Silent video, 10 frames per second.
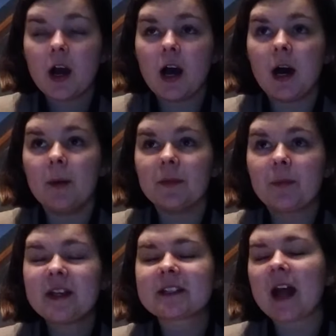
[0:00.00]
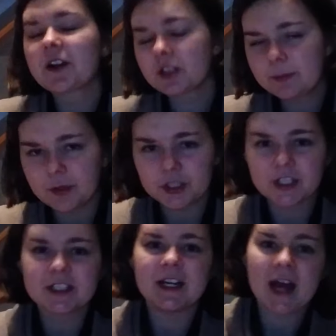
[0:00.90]
The piece naturally
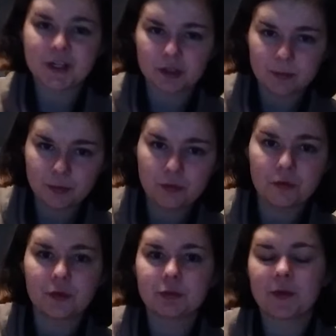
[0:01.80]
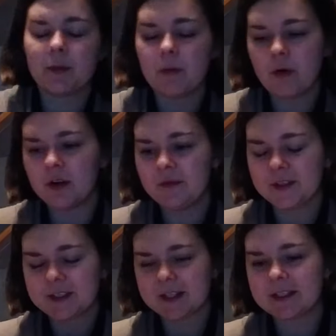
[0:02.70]
pushes and it naturally pulls with the motive,
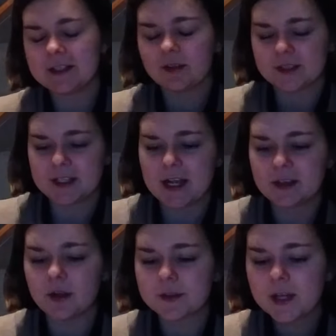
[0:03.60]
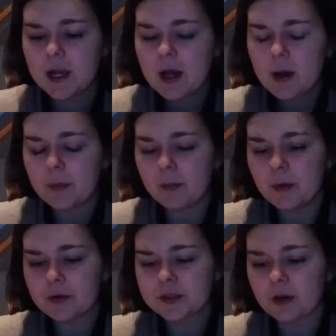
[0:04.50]
the 16th notes and the 8th notes, but
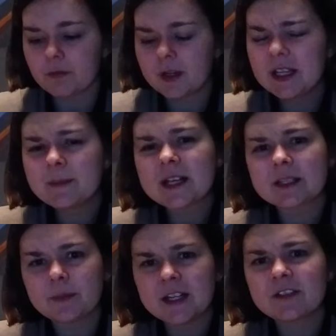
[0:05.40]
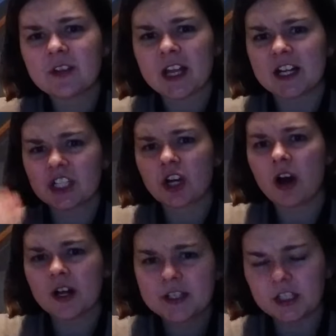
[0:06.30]
Mozart really makes the piece feel like it's
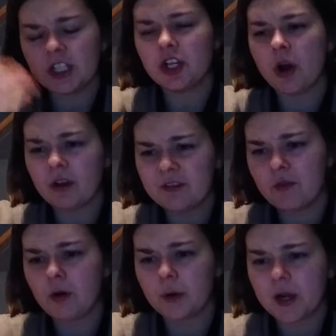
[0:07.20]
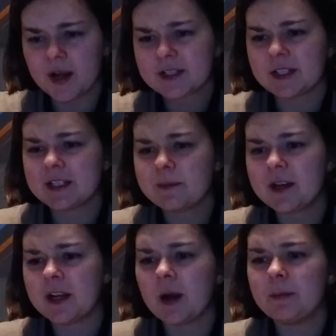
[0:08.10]
constantly going forward, constantly
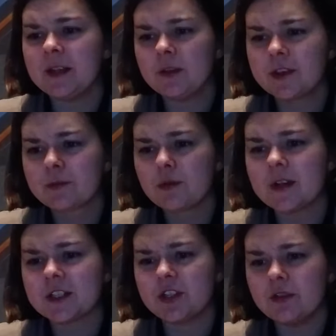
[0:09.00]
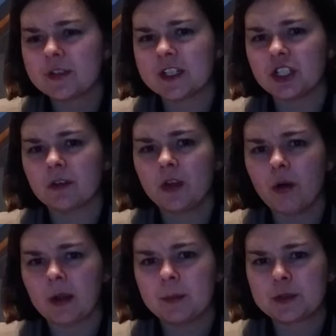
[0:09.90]
speeding up through his usage of
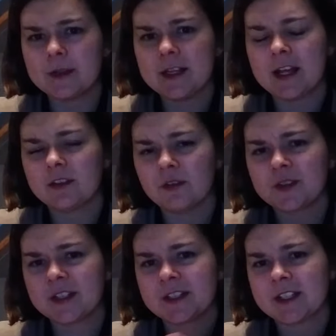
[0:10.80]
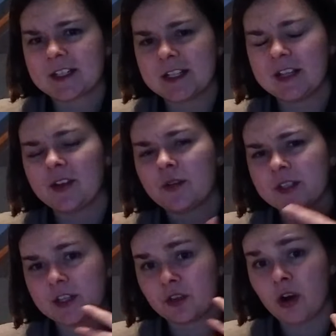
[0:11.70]
going in between the 8th notes and the 16th
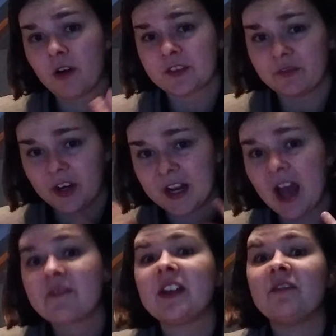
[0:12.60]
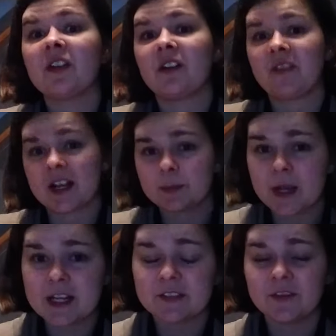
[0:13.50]
notes, and they're often very heavy, very
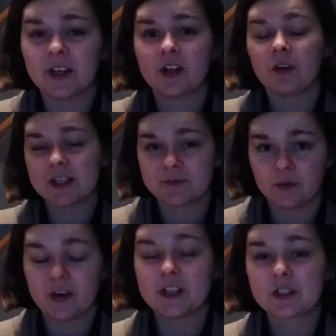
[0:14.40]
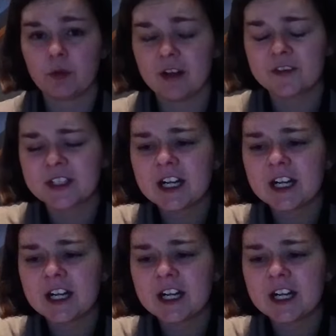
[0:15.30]
fast-paced, very graceful, very swift.